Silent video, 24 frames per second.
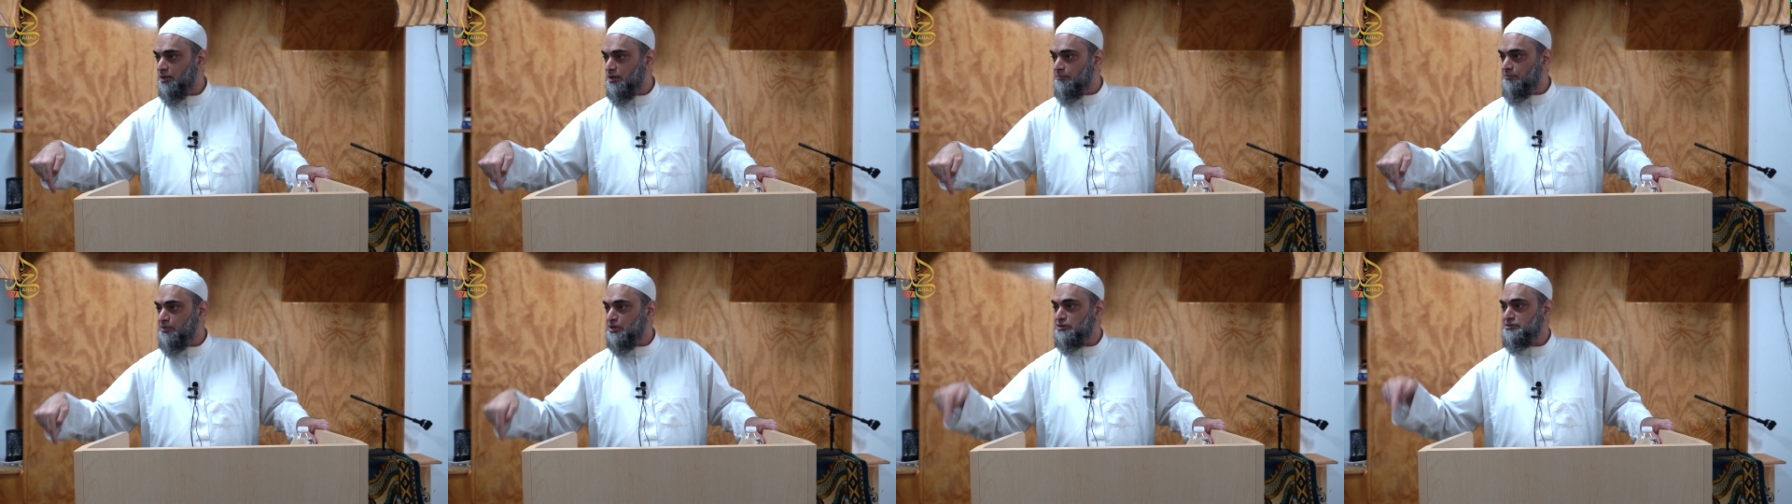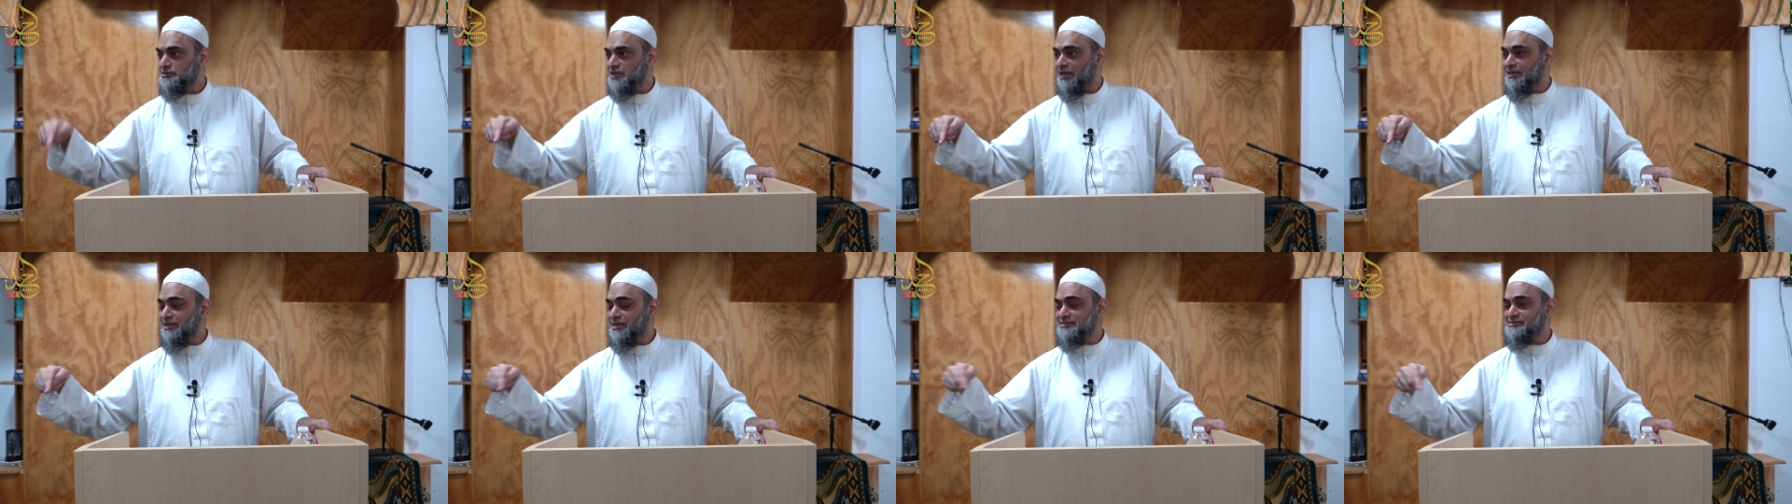Because
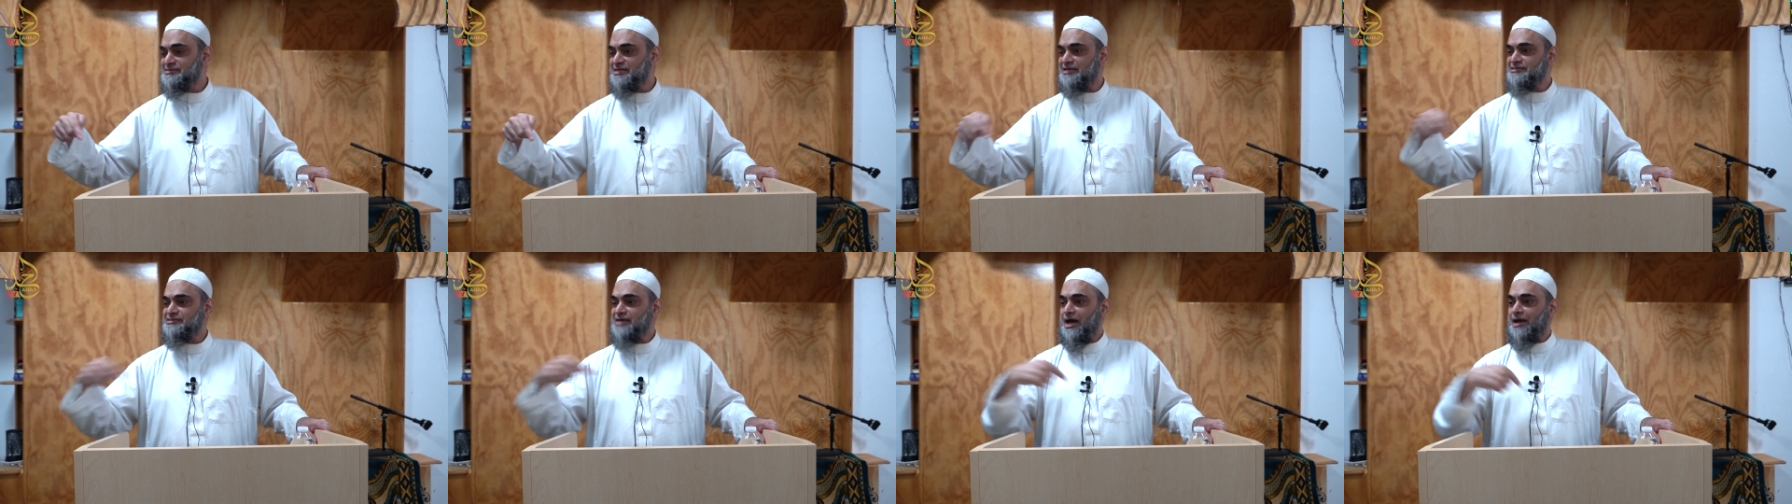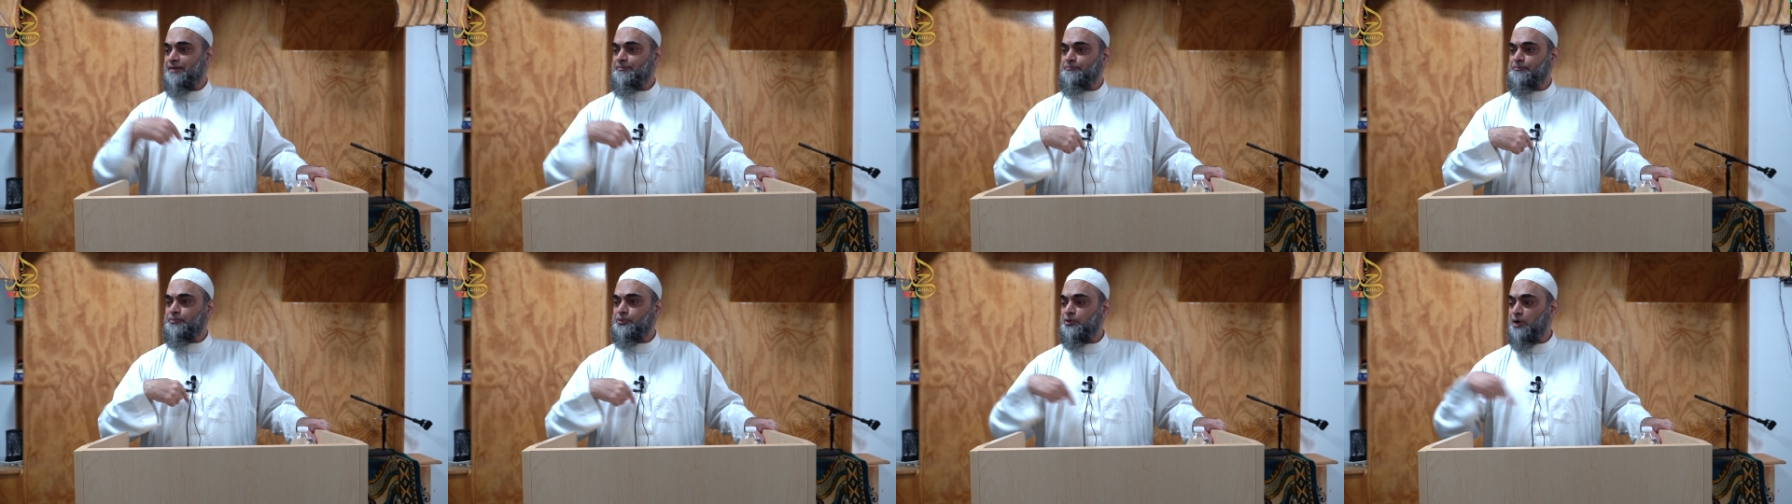Allah says, I
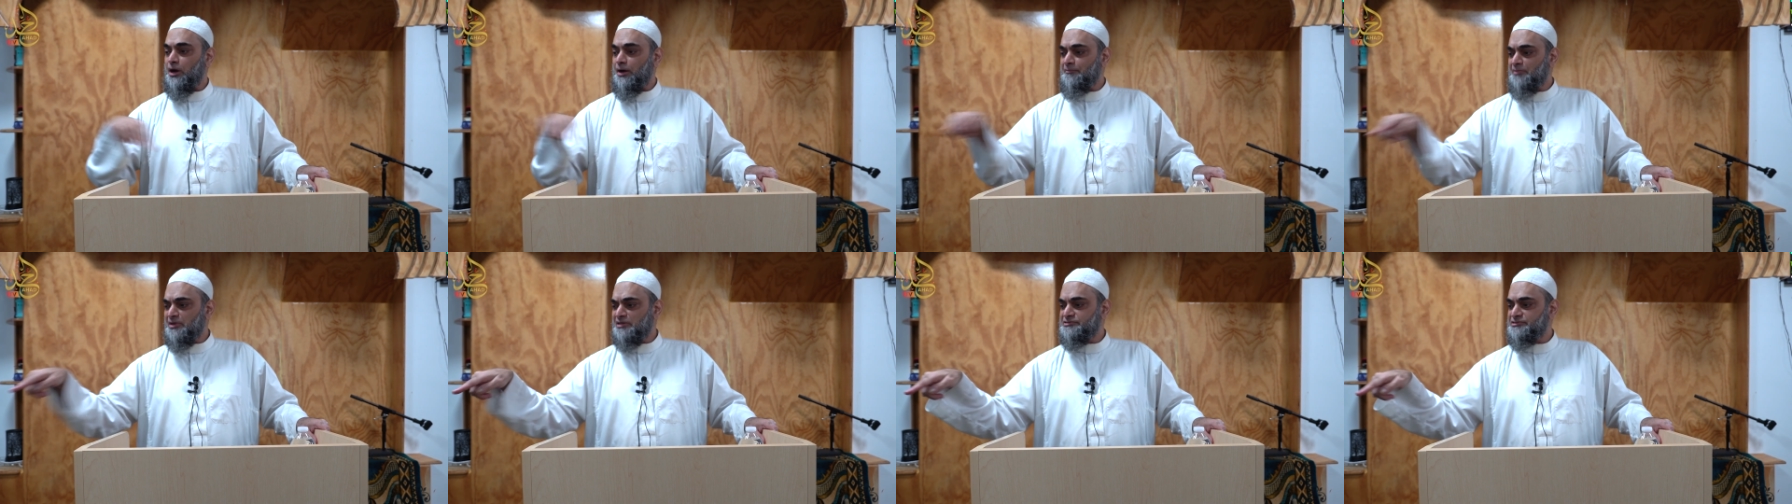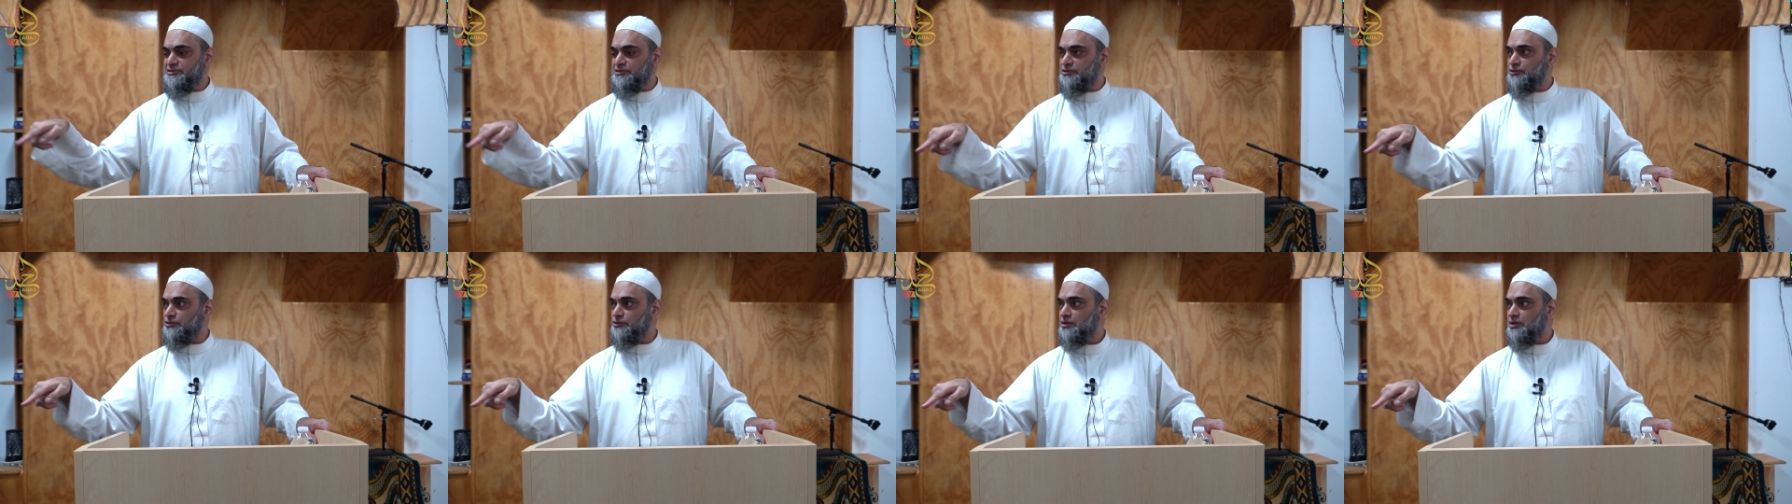promise
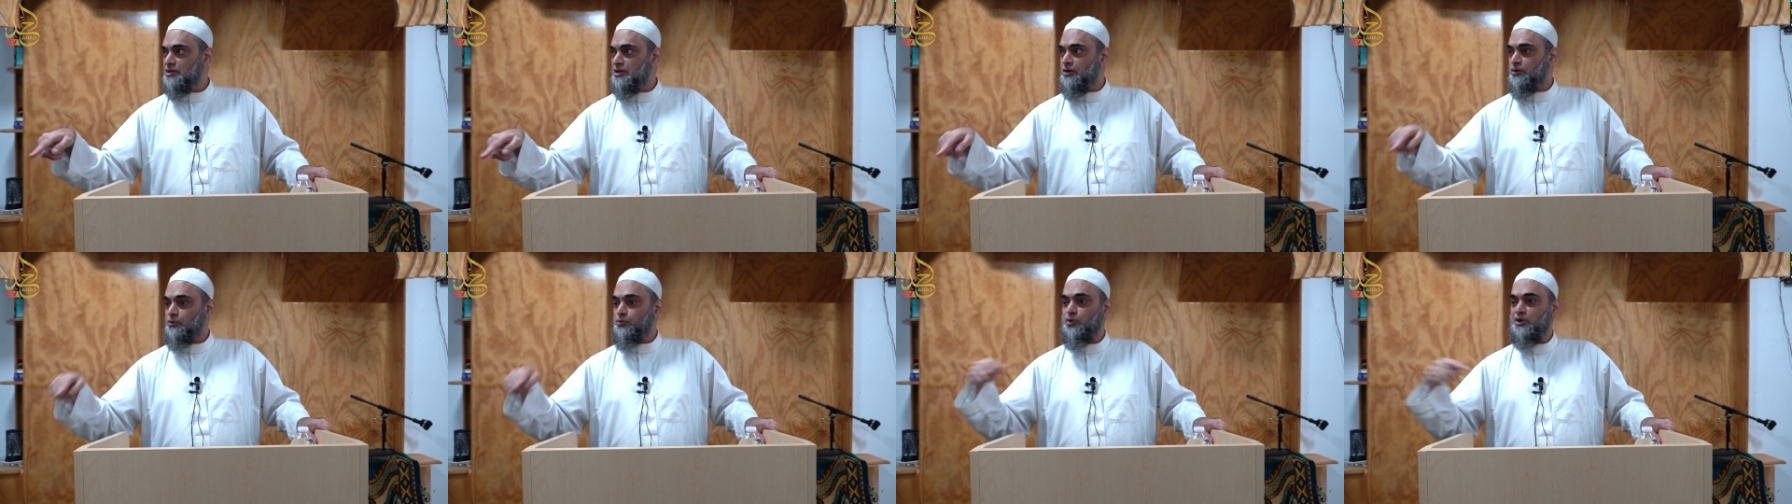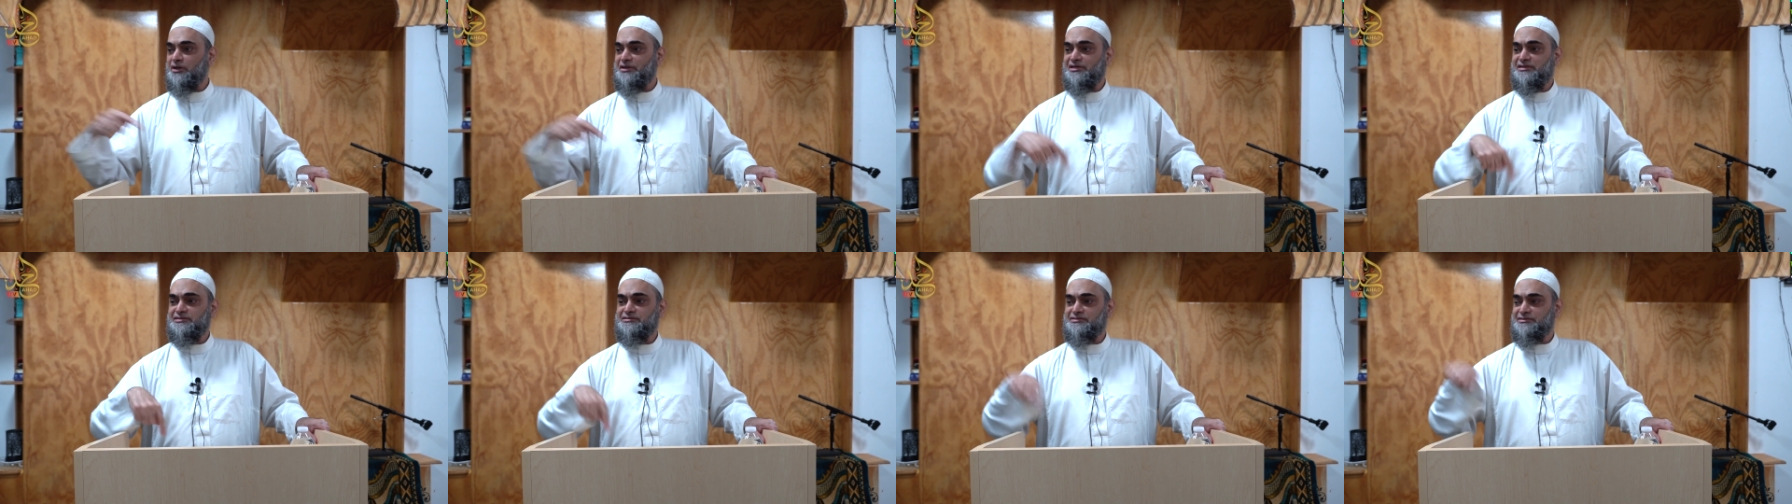you,
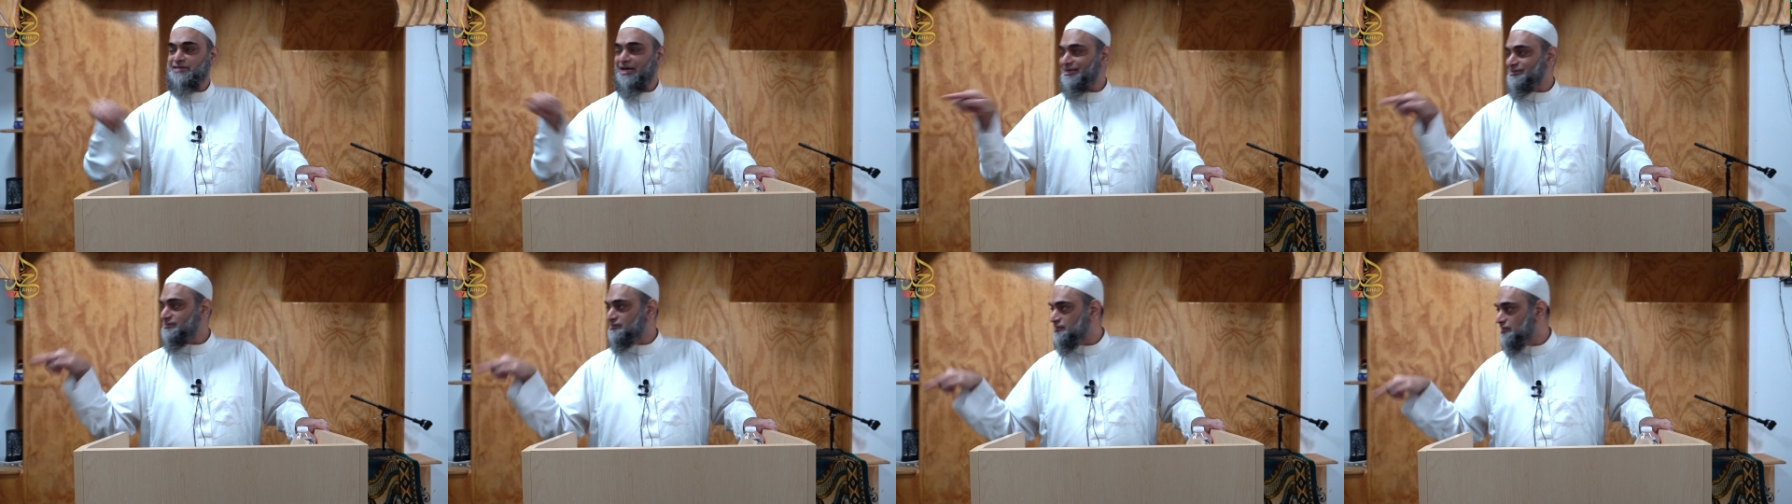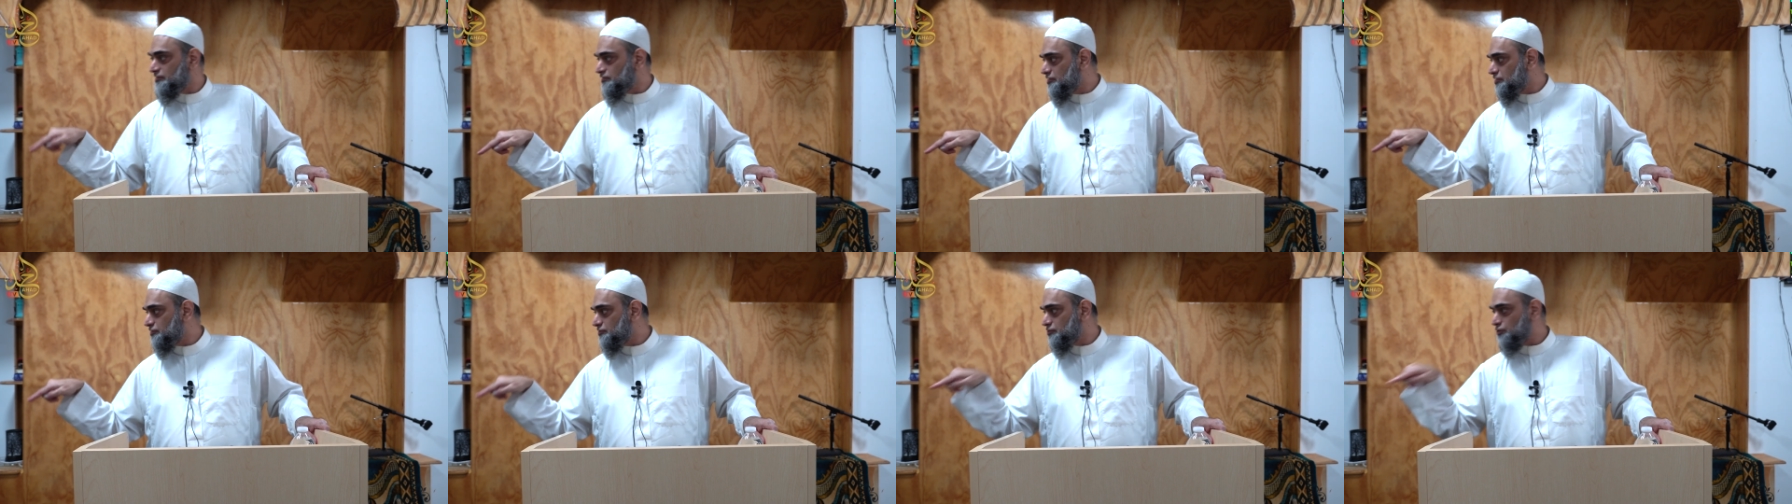what is
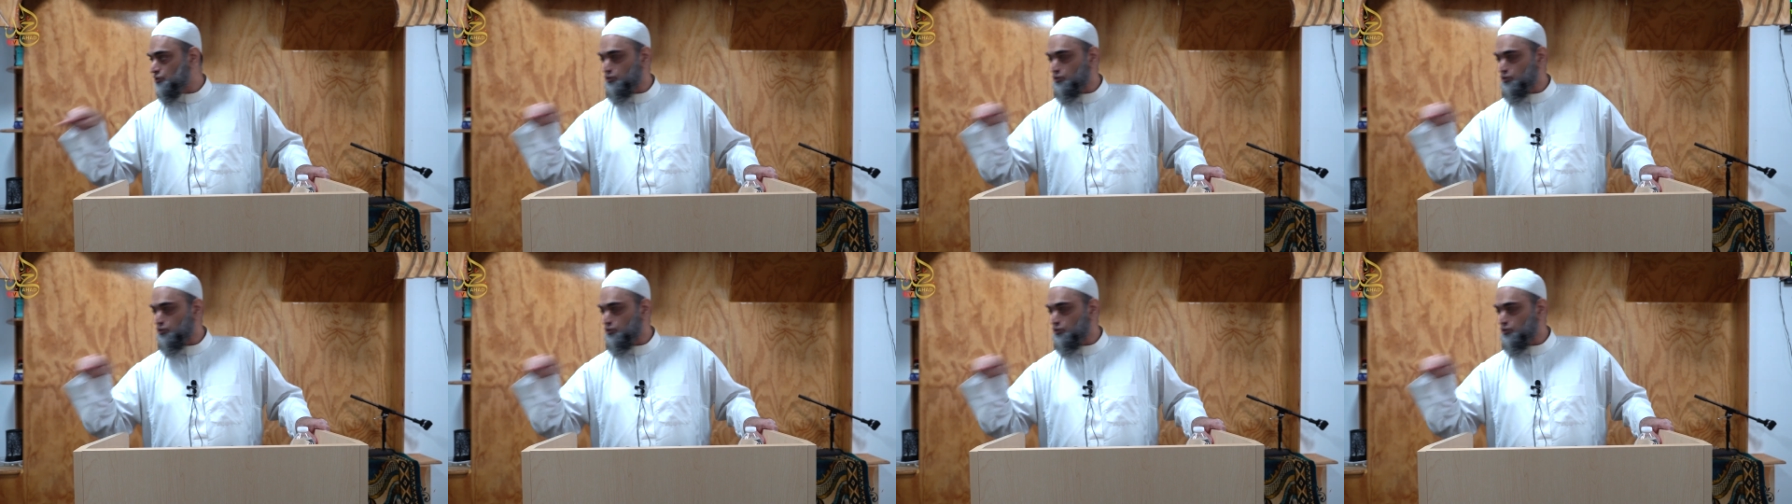destined